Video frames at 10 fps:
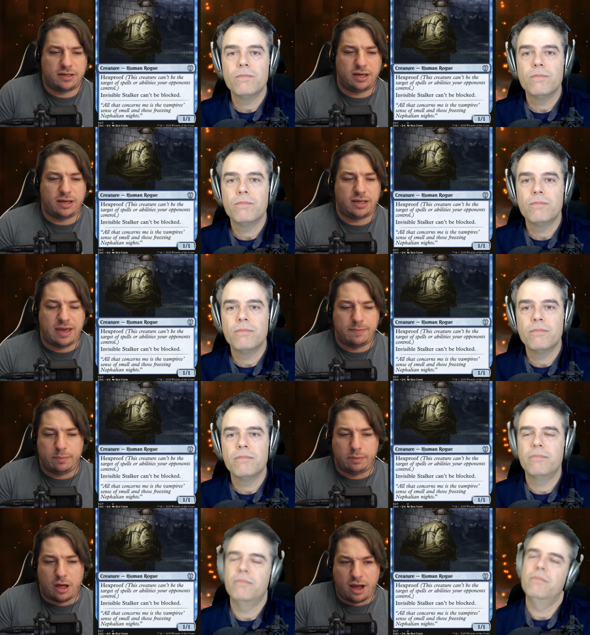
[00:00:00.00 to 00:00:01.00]
Speaker 1: uh, can't be
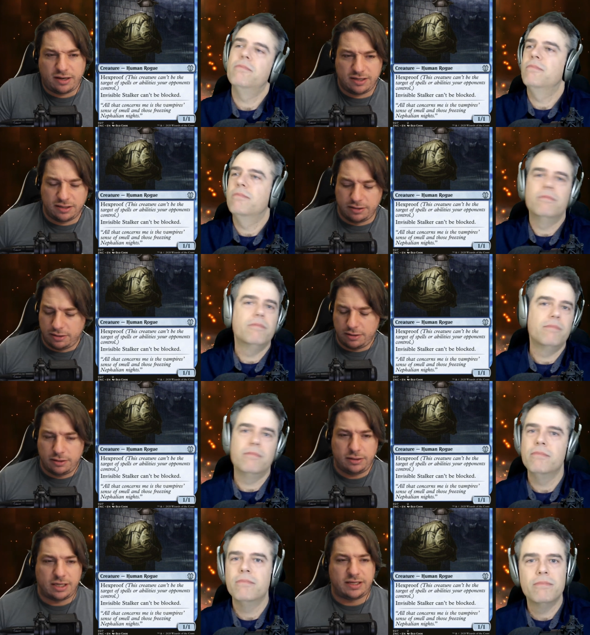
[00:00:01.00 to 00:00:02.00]
blocked.
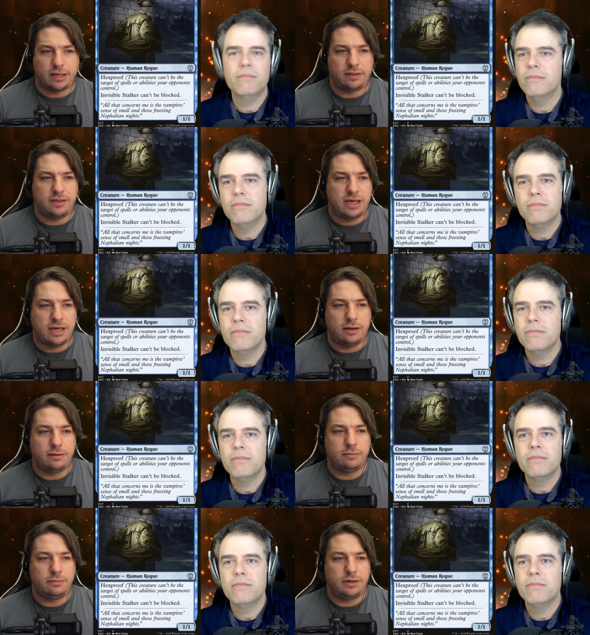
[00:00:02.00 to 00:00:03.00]
That's like the
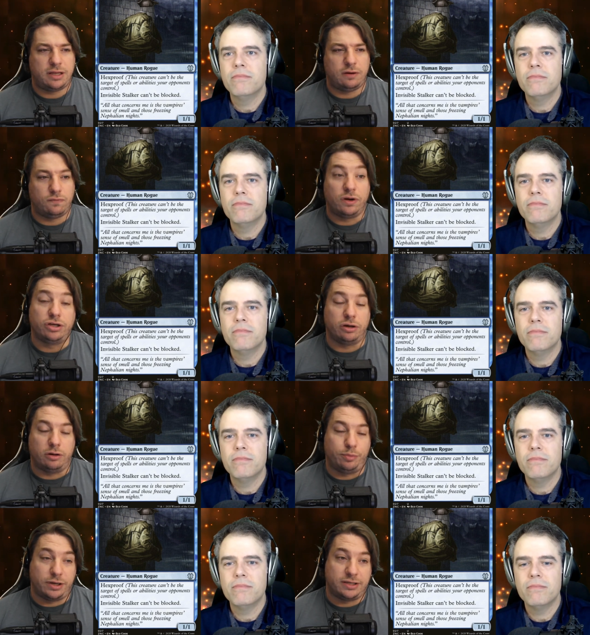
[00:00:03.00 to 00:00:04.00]
not the
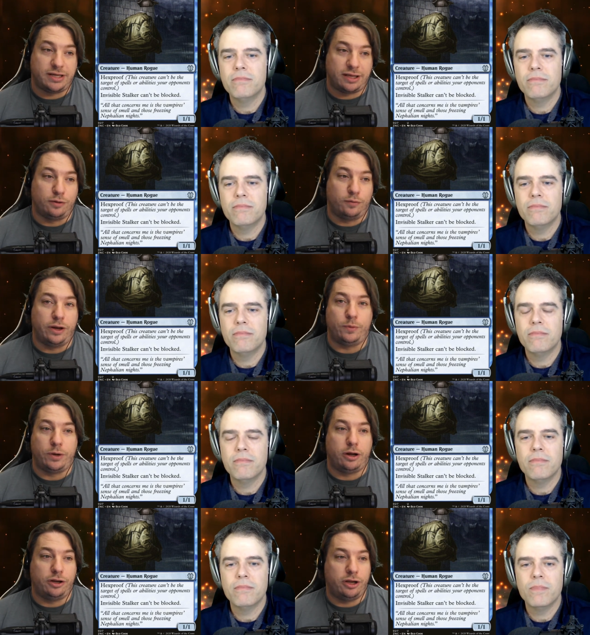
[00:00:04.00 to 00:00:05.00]
original, but it's like the one we
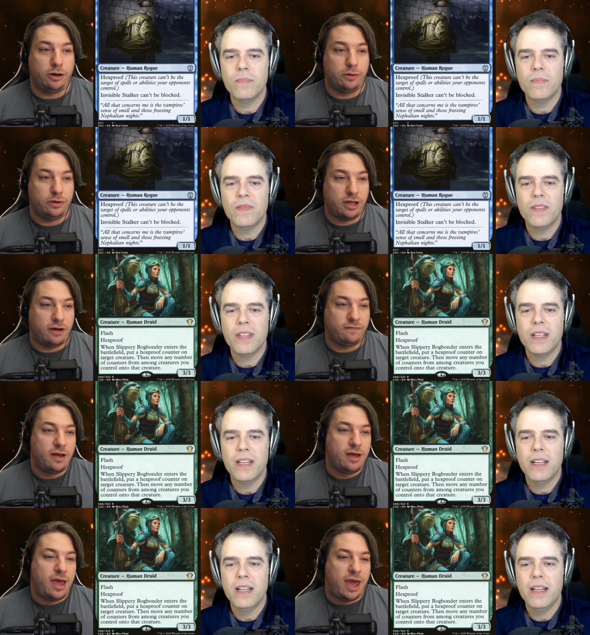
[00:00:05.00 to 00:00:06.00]
all know and love.
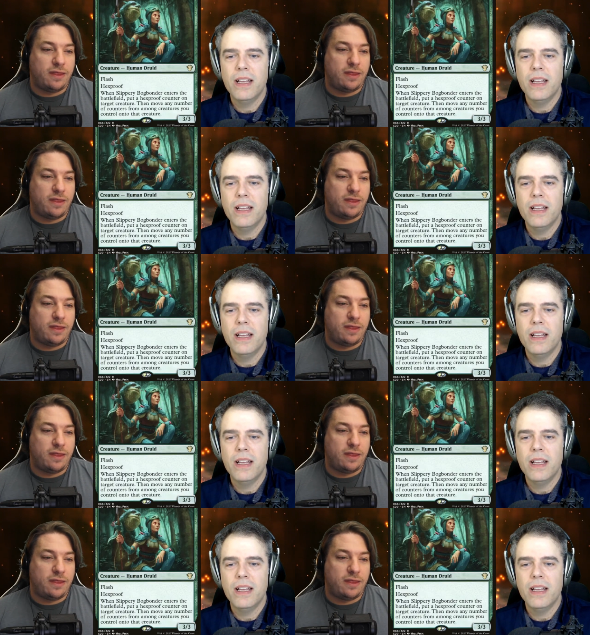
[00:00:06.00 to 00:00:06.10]
And